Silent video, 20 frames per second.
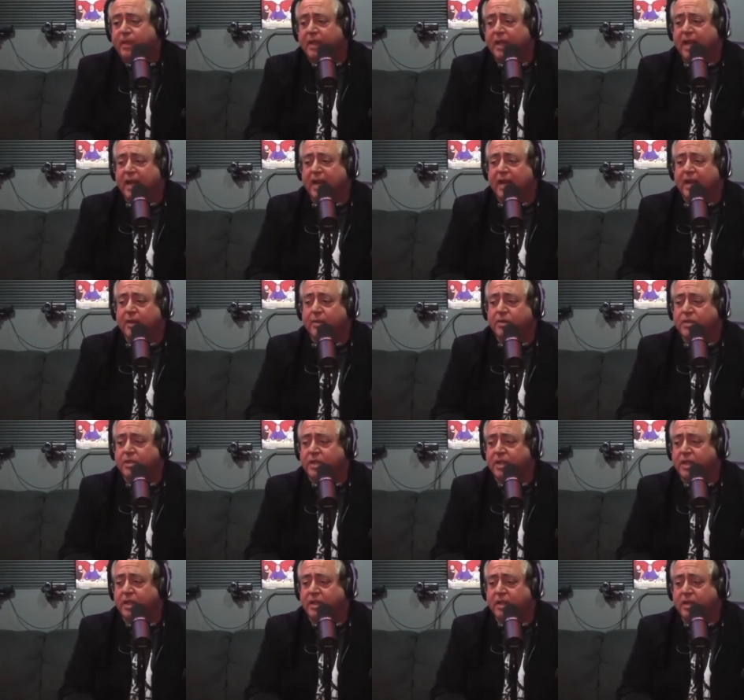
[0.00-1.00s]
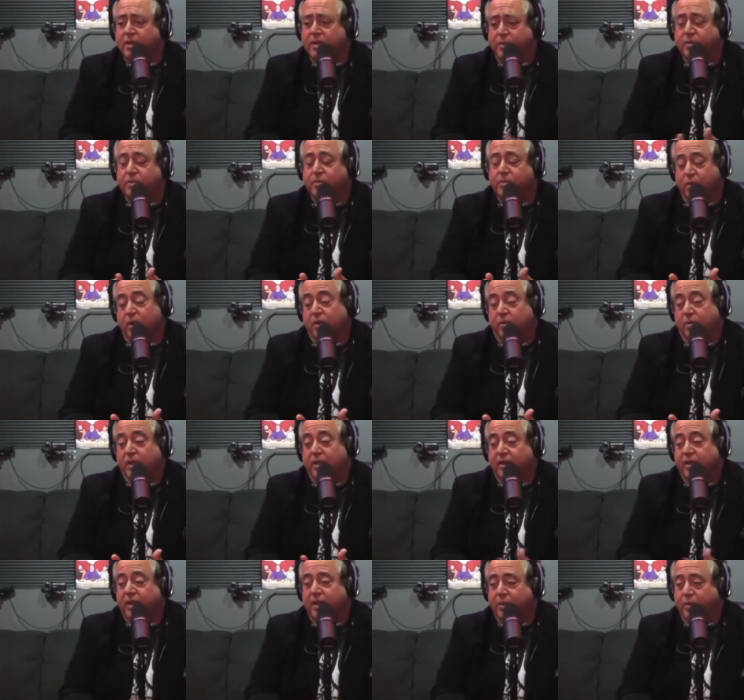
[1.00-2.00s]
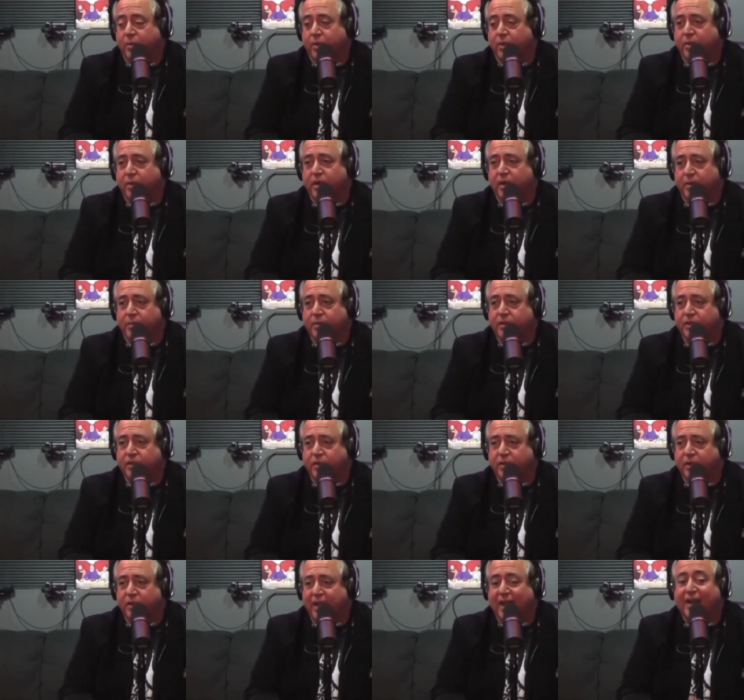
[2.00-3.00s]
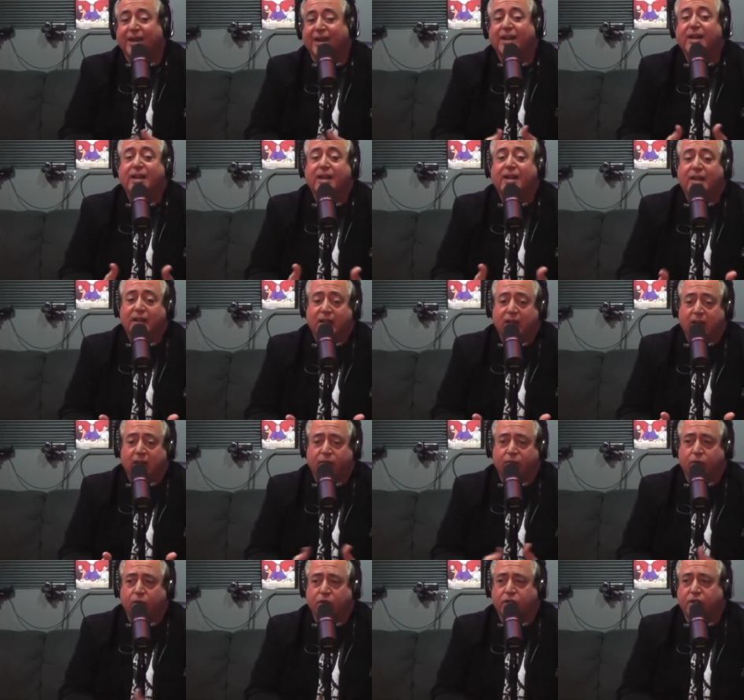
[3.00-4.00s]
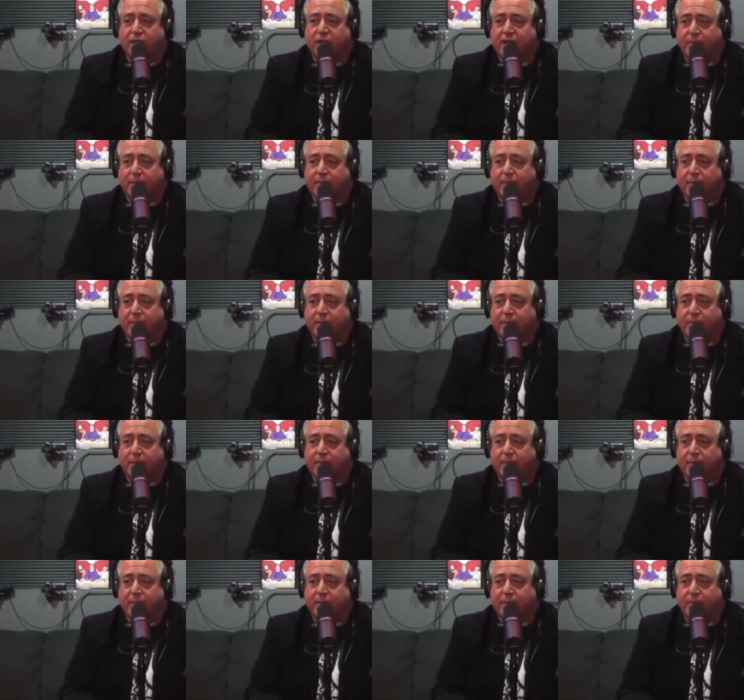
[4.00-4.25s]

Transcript: And I was thinking, I was well, not thinking we were going to pursue that. Unfortunately, he